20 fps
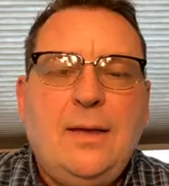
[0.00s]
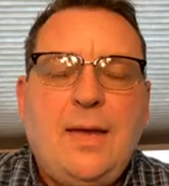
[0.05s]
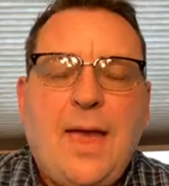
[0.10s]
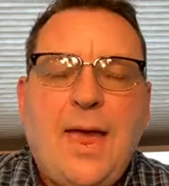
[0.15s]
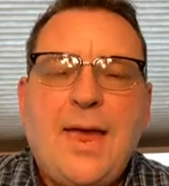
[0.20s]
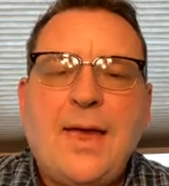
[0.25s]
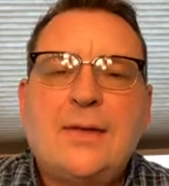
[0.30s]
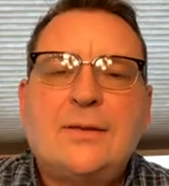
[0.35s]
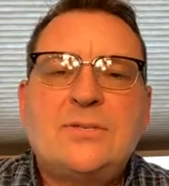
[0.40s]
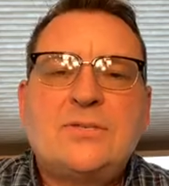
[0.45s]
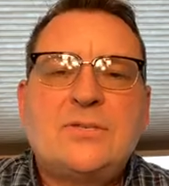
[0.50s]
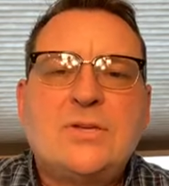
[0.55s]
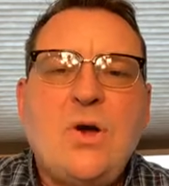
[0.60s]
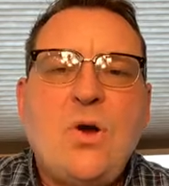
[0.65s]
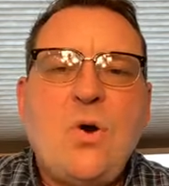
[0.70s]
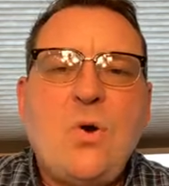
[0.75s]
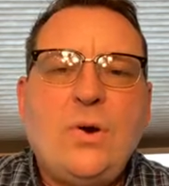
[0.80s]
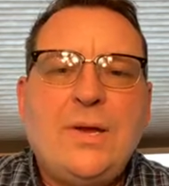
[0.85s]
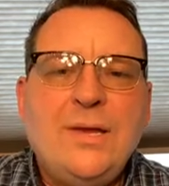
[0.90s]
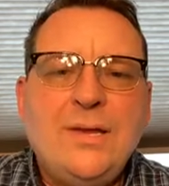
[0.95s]
And
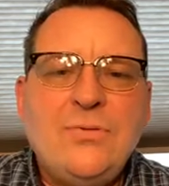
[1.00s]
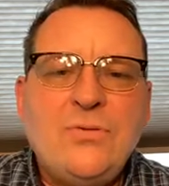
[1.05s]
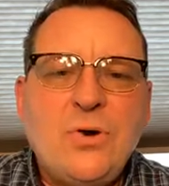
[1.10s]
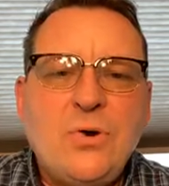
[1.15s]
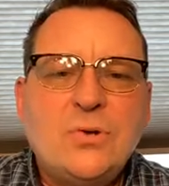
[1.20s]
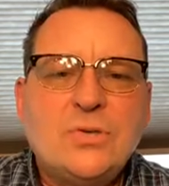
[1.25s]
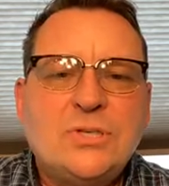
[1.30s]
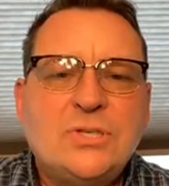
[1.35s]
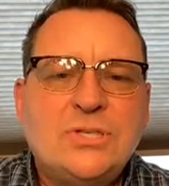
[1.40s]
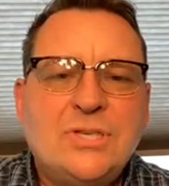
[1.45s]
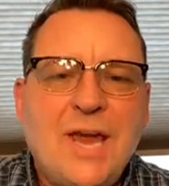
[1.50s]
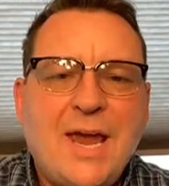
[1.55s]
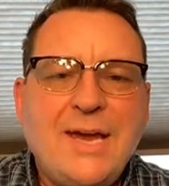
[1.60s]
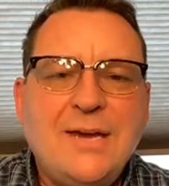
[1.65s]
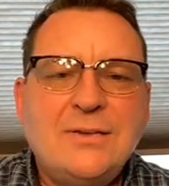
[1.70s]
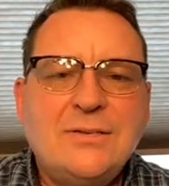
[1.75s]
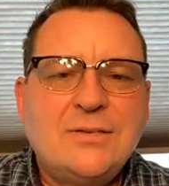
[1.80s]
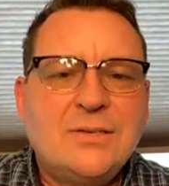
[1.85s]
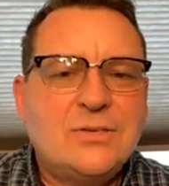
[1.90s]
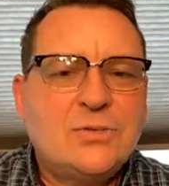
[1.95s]
so, in those
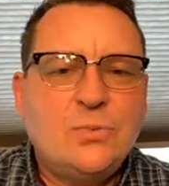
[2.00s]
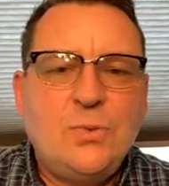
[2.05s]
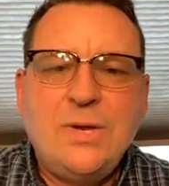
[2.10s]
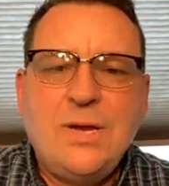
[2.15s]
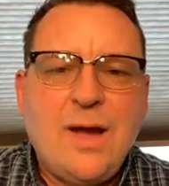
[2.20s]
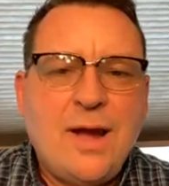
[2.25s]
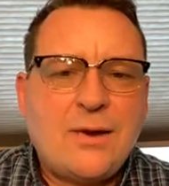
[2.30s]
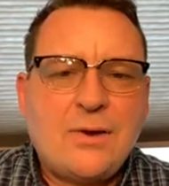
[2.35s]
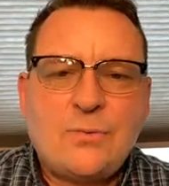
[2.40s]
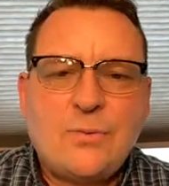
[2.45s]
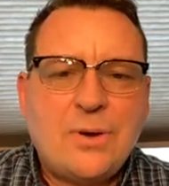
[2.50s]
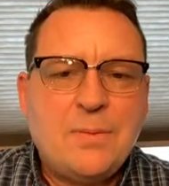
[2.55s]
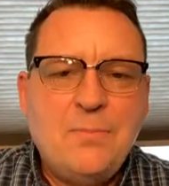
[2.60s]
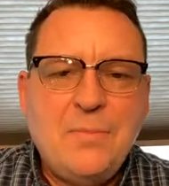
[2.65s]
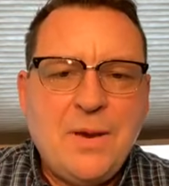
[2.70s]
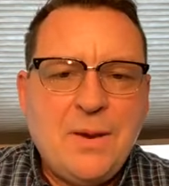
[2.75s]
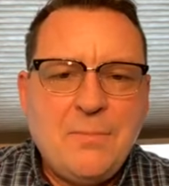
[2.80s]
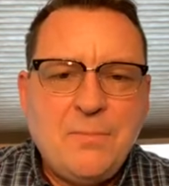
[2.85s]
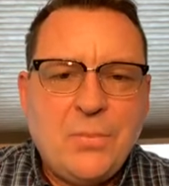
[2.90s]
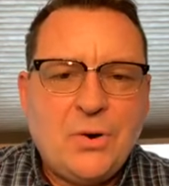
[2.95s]
changes, we got to
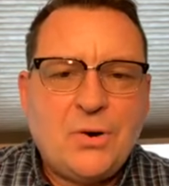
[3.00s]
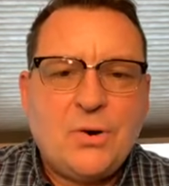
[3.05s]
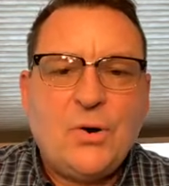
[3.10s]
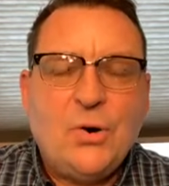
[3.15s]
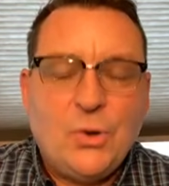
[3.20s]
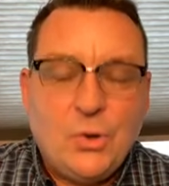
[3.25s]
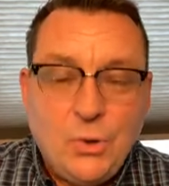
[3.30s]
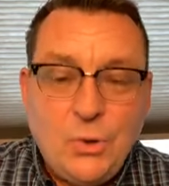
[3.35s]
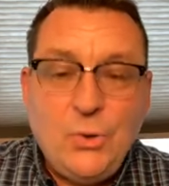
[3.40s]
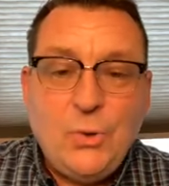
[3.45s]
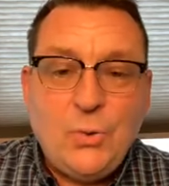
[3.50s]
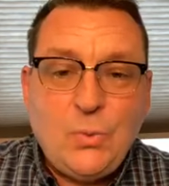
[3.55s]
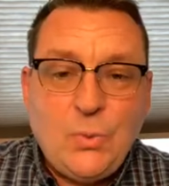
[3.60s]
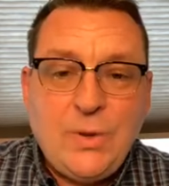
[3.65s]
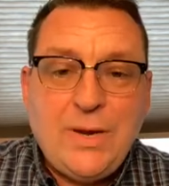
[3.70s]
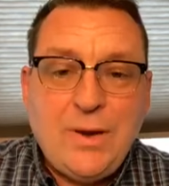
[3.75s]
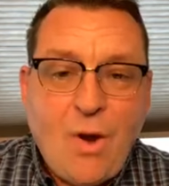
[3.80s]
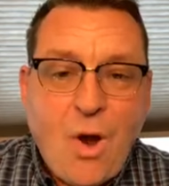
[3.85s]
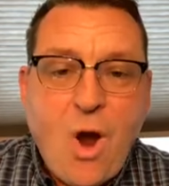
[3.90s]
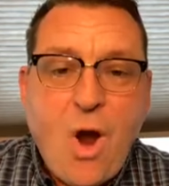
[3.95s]
remember who
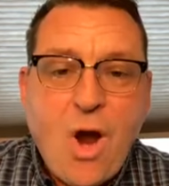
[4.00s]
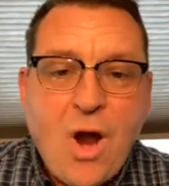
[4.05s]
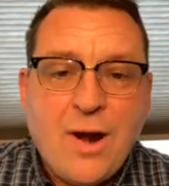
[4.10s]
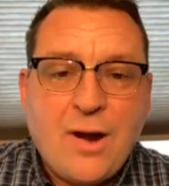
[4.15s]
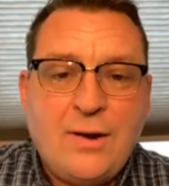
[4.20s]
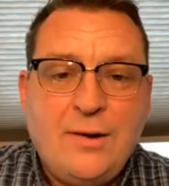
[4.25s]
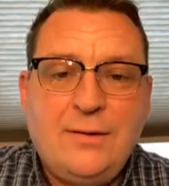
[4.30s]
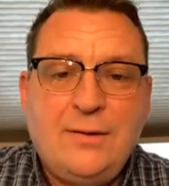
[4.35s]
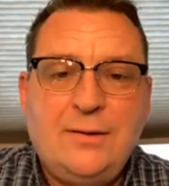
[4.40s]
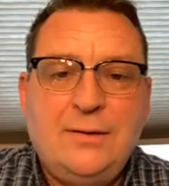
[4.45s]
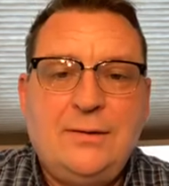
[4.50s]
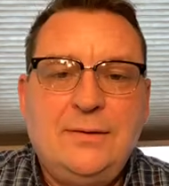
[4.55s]
we are.